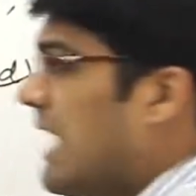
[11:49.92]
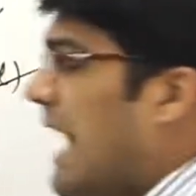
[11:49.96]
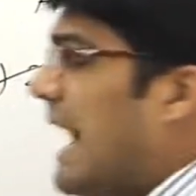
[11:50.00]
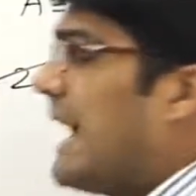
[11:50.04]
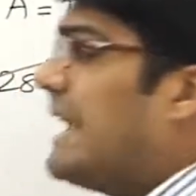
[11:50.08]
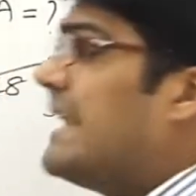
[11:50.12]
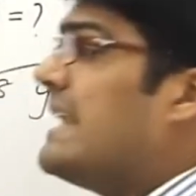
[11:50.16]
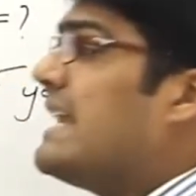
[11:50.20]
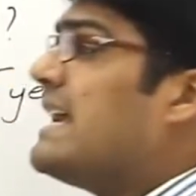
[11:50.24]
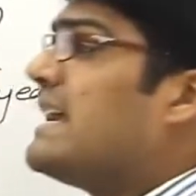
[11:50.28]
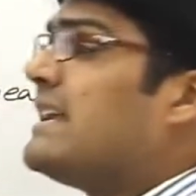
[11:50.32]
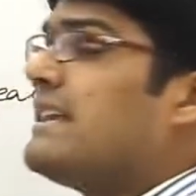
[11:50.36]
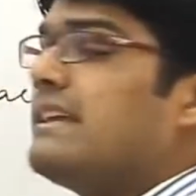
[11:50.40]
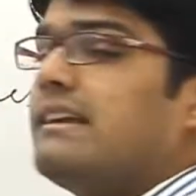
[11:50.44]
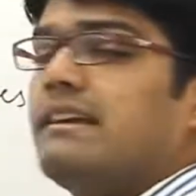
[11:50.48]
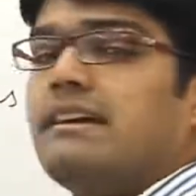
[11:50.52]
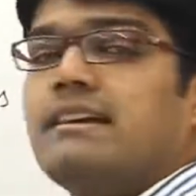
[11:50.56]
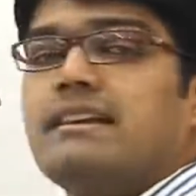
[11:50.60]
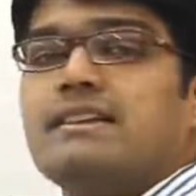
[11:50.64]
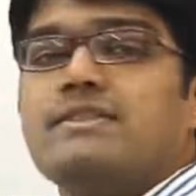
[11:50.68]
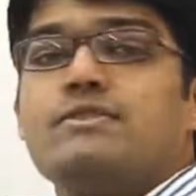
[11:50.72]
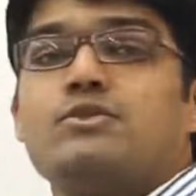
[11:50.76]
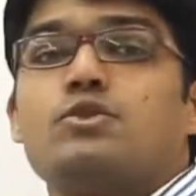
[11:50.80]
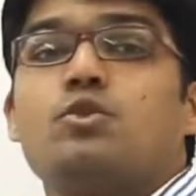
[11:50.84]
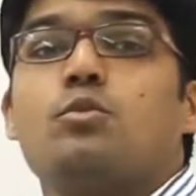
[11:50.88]
idea here
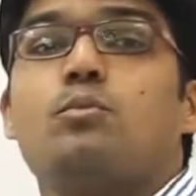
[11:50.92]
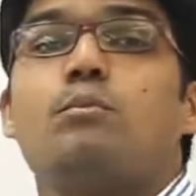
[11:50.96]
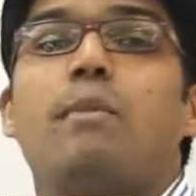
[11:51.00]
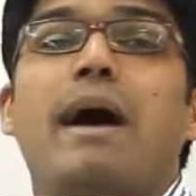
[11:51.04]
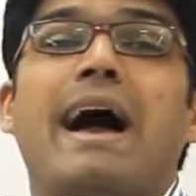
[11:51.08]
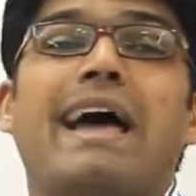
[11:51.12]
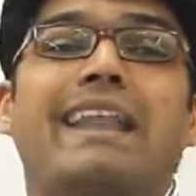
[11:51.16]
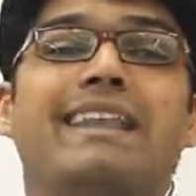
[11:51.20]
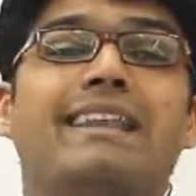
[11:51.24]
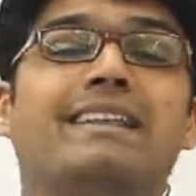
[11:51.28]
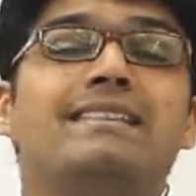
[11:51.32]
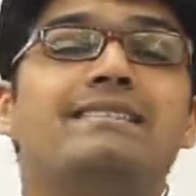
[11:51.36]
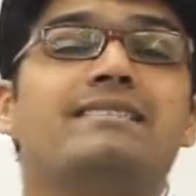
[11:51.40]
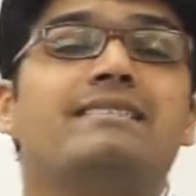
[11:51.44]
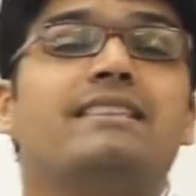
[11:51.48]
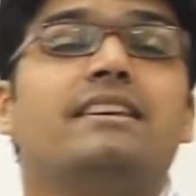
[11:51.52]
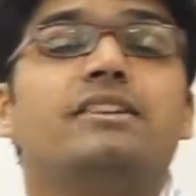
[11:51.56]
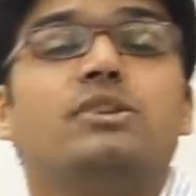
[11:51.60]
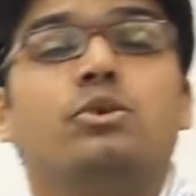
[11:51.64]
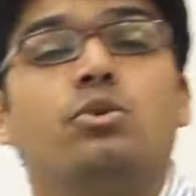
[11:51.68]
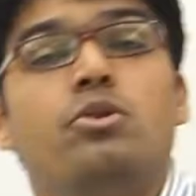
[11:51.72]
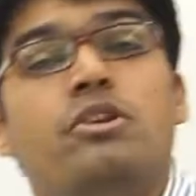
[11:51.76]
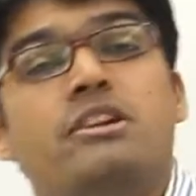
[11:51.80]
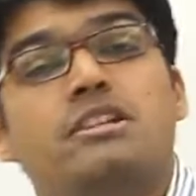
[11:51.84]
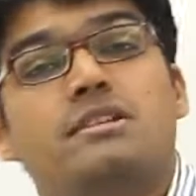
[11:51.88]
is to balance the
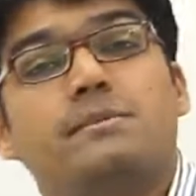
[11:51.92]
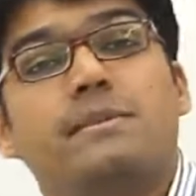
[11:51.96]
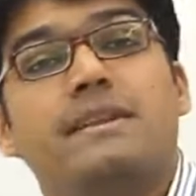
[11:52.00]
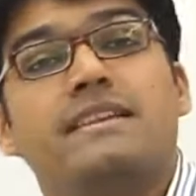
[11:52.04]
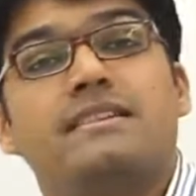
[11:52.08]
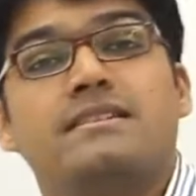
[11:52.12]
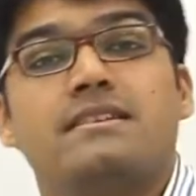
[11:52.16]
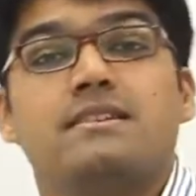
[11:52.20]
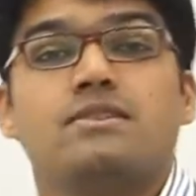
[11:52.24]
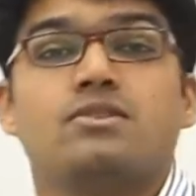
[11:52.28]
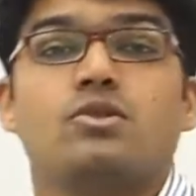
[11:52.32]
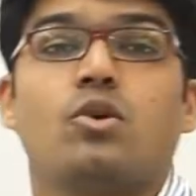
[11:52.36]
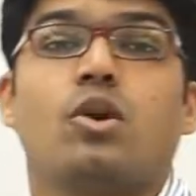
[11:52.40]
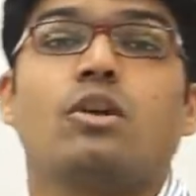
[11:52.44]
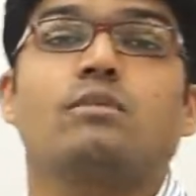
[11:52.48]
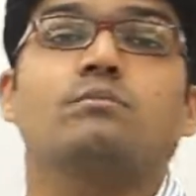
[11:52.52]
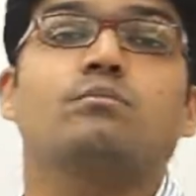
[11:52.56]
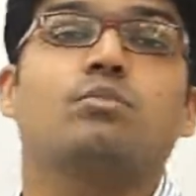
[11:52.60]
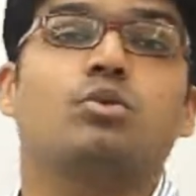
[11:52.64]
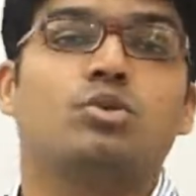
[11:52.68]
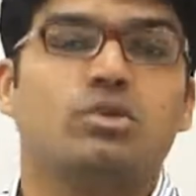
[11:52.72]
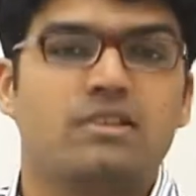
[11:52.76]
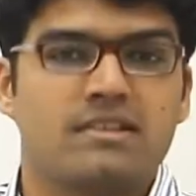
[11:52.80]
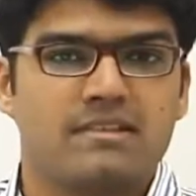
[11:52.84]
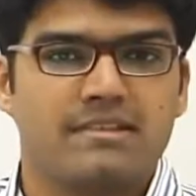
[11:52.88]
units places on
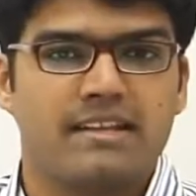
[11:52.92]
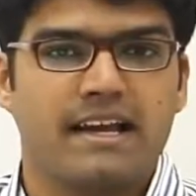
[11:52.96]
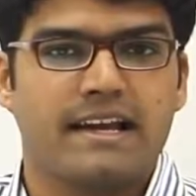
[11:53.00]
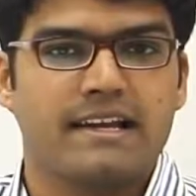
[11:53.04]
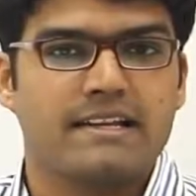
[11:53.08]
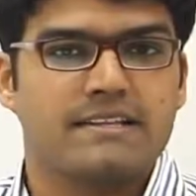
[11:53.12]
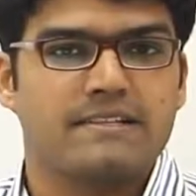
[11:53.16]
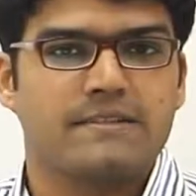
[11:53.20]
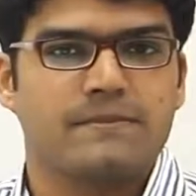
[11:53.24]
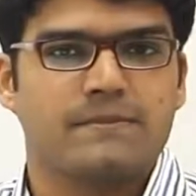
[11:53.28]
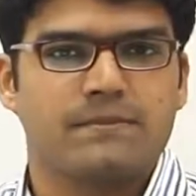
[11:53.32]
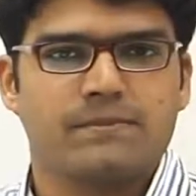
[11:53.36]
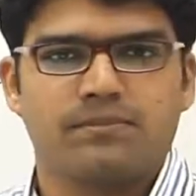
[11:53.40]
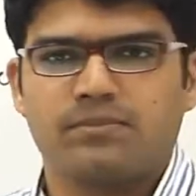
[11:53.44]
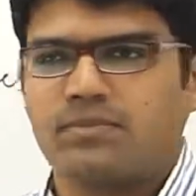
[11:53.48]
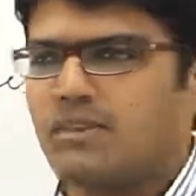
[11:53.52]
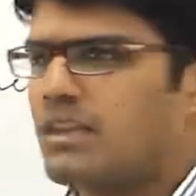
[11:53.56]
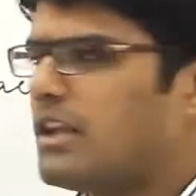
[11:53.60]
both the sides.